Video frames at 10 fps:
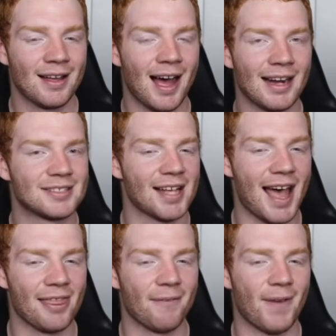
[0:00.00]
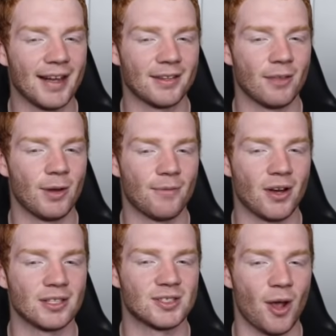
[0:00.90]
kind of sad the fact that we've
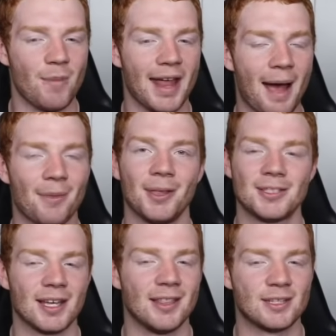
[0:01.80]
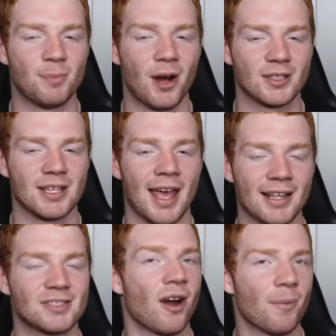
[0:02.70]
got so many amethysts in this box and
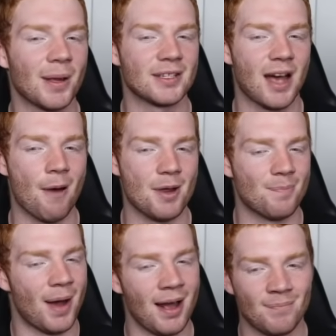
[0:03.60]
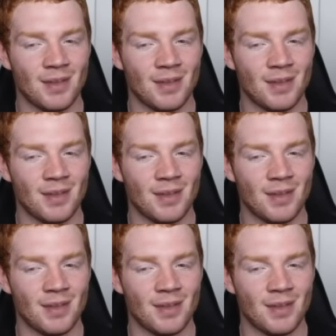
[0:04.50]
it's not a pink diamond, but